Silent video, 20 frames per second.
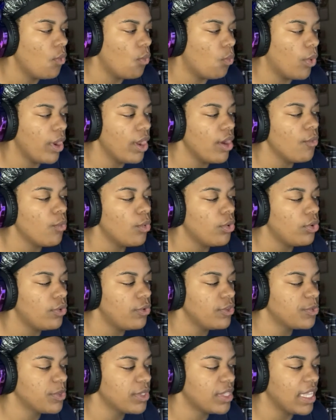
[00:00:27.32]

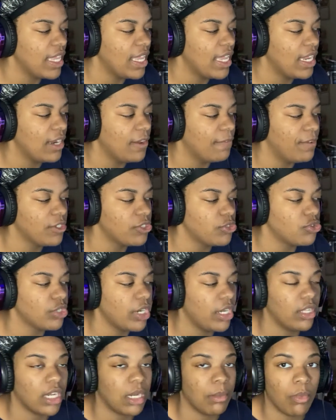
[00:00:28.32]
Werewolves Within, official
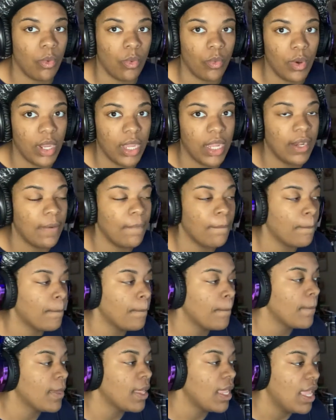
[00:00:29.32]
trailer number one.
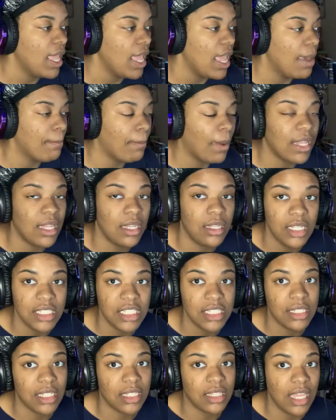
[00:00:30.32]
And by the
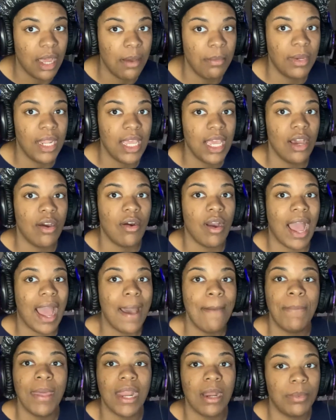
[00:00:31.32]
looks of the thumbnail,
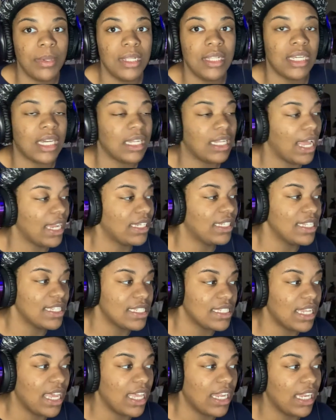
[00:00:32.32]
I better be looking like
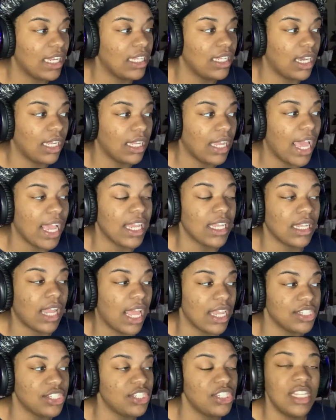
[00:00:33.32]
this lady, looking like
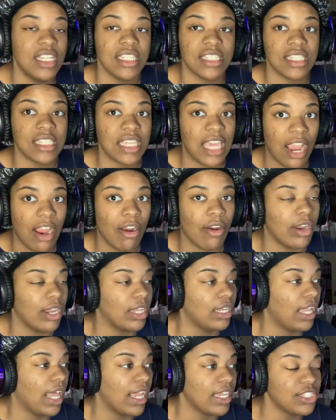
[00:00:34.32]
like she is scary,
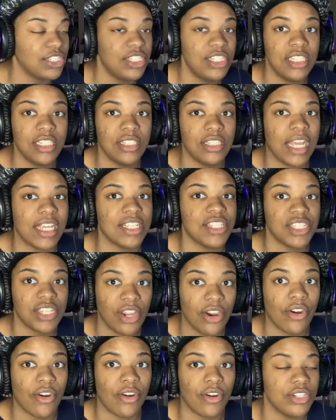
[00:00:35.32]
like she like
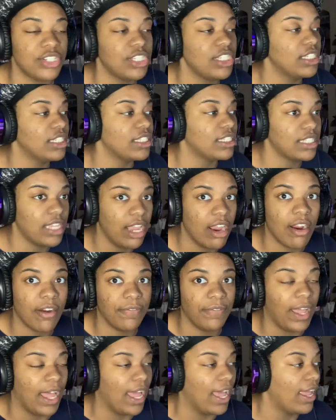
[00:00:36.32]
scared, she is
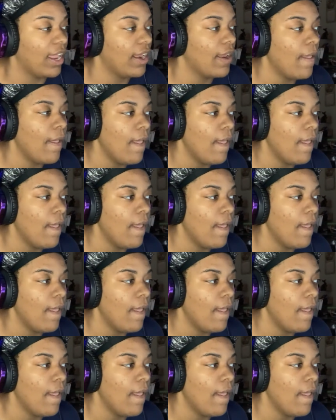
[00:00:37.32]
terrified.